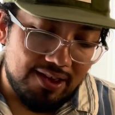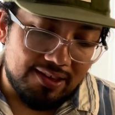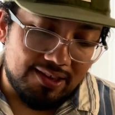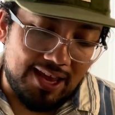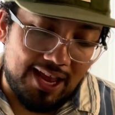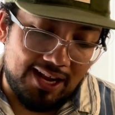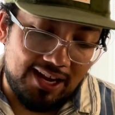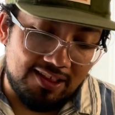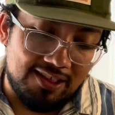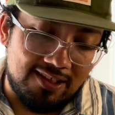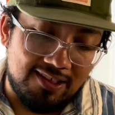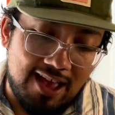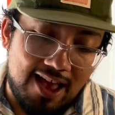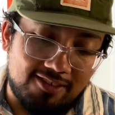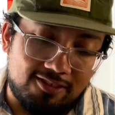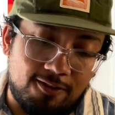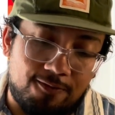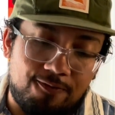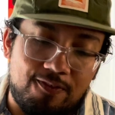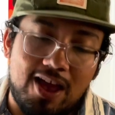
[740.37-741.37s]
Katie then
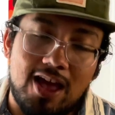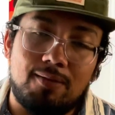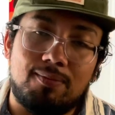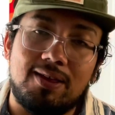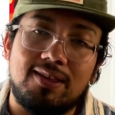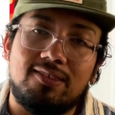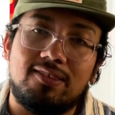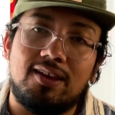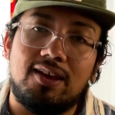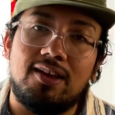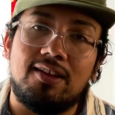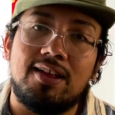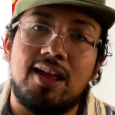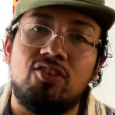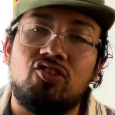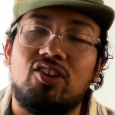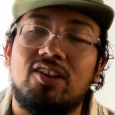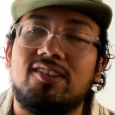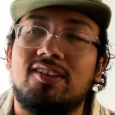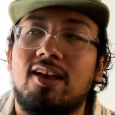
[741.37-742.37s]
has a family scene, and
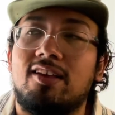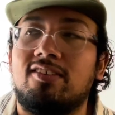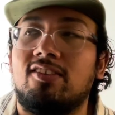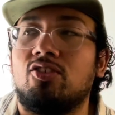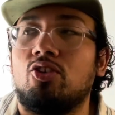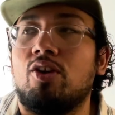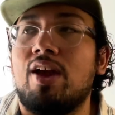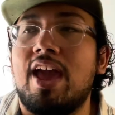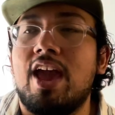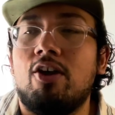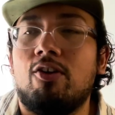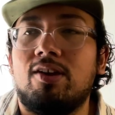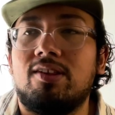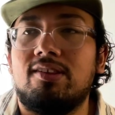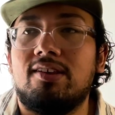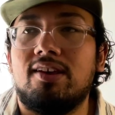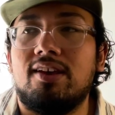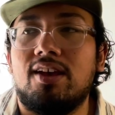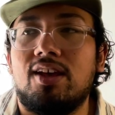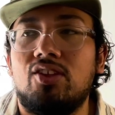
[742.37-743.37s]
she discusses her
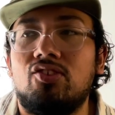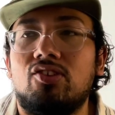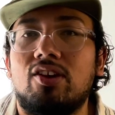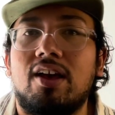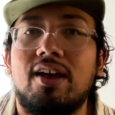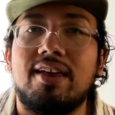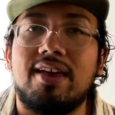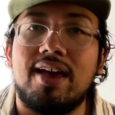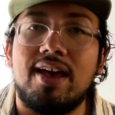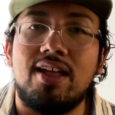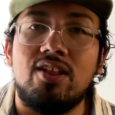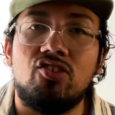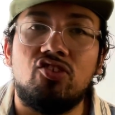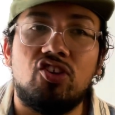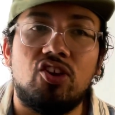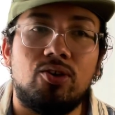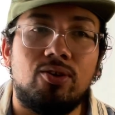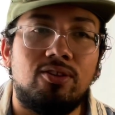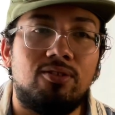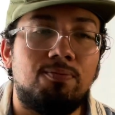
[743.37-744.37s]
heritage. Again,
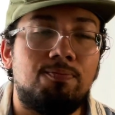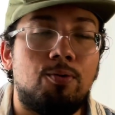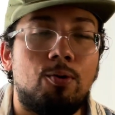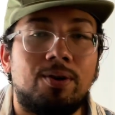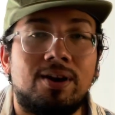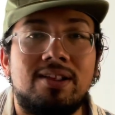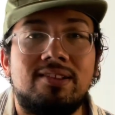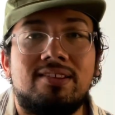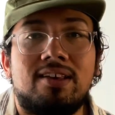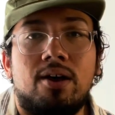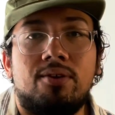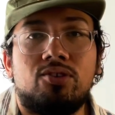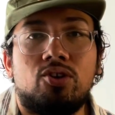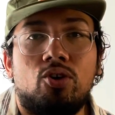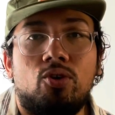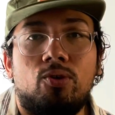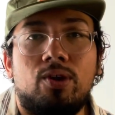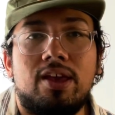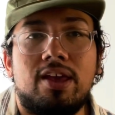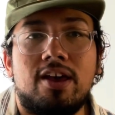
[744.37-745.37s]
she was born in South
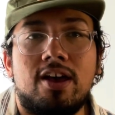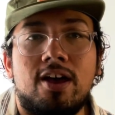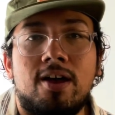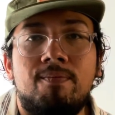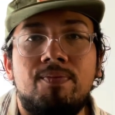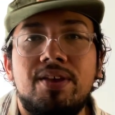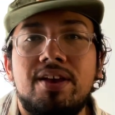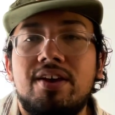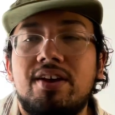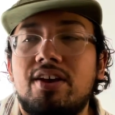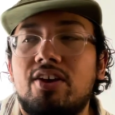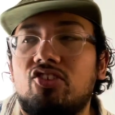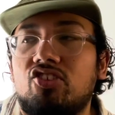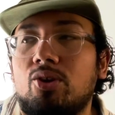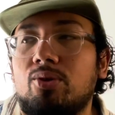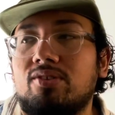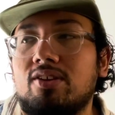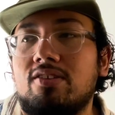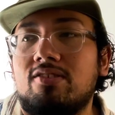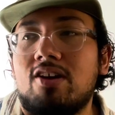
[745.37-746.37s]
Korea. She
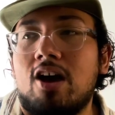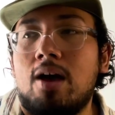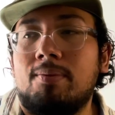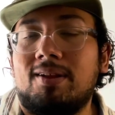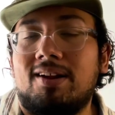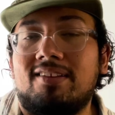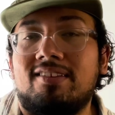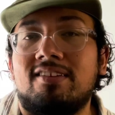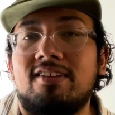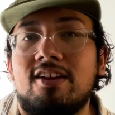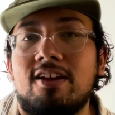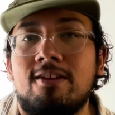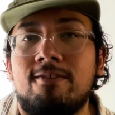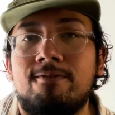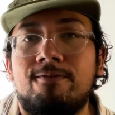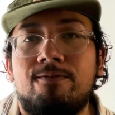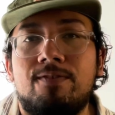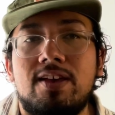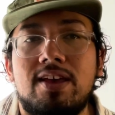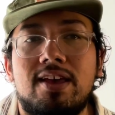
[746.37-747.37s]
was adopted as an
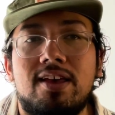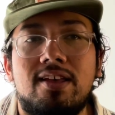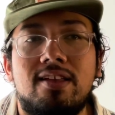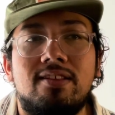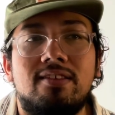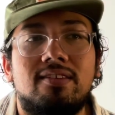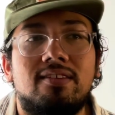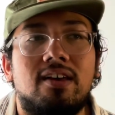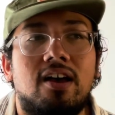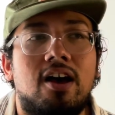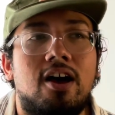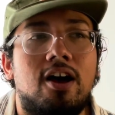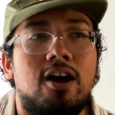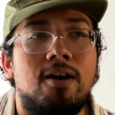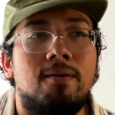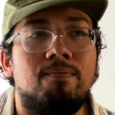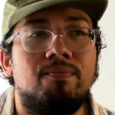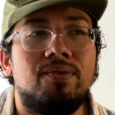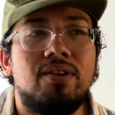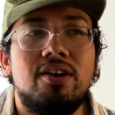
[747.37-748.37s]
infant.
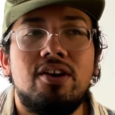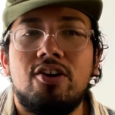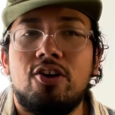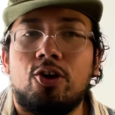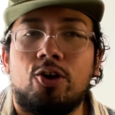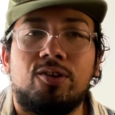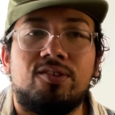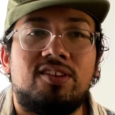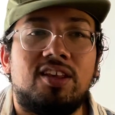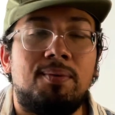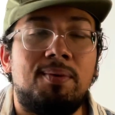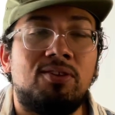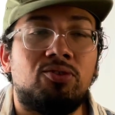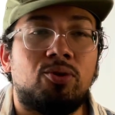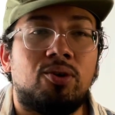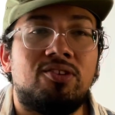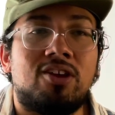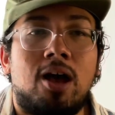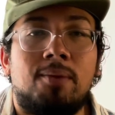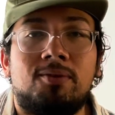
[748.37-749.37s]
Her siblings were
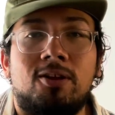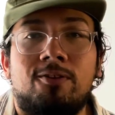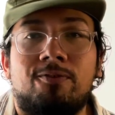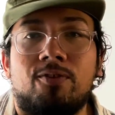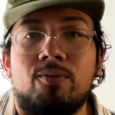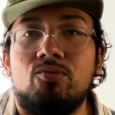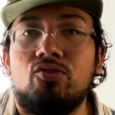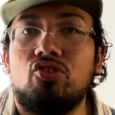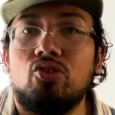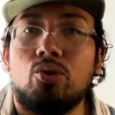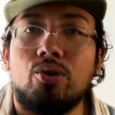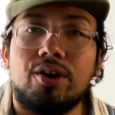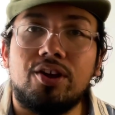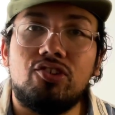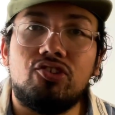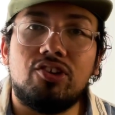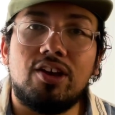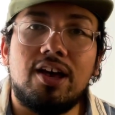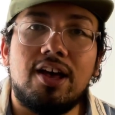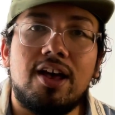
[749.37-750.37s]
adopted from
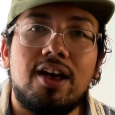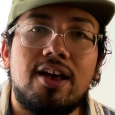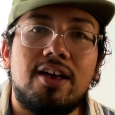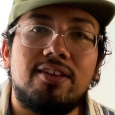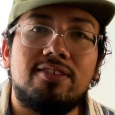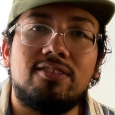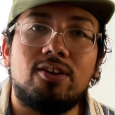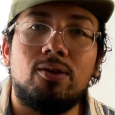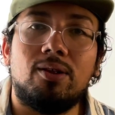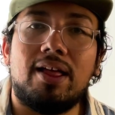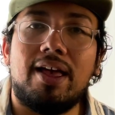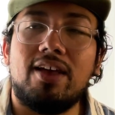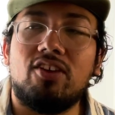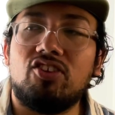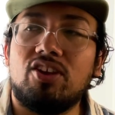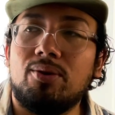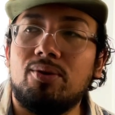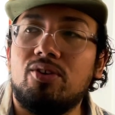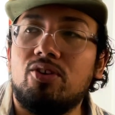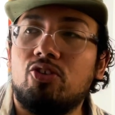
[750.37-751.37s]
Georgia. So, like,
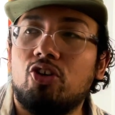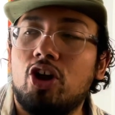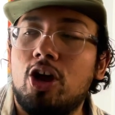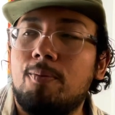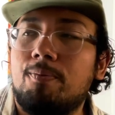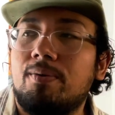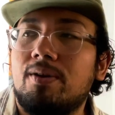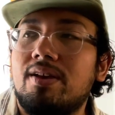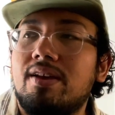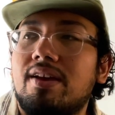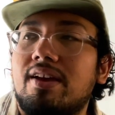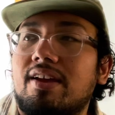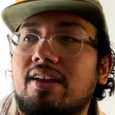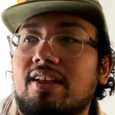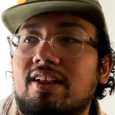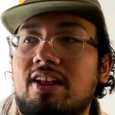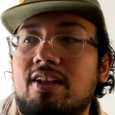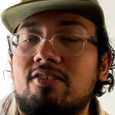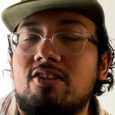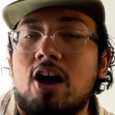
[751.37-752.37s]
she grew up
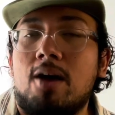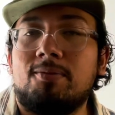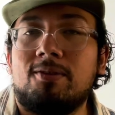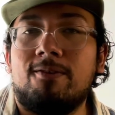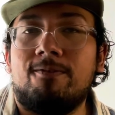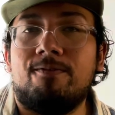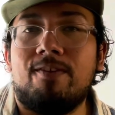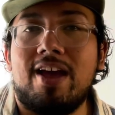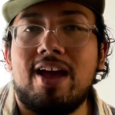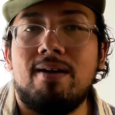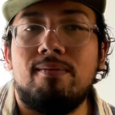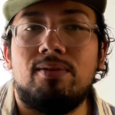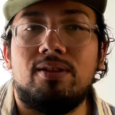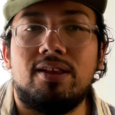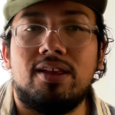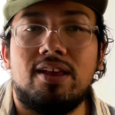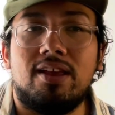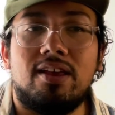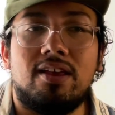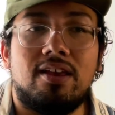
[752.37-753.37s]
in an adoptive
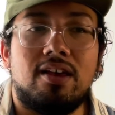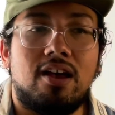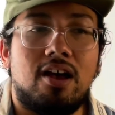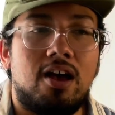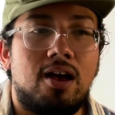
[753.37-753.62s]
family.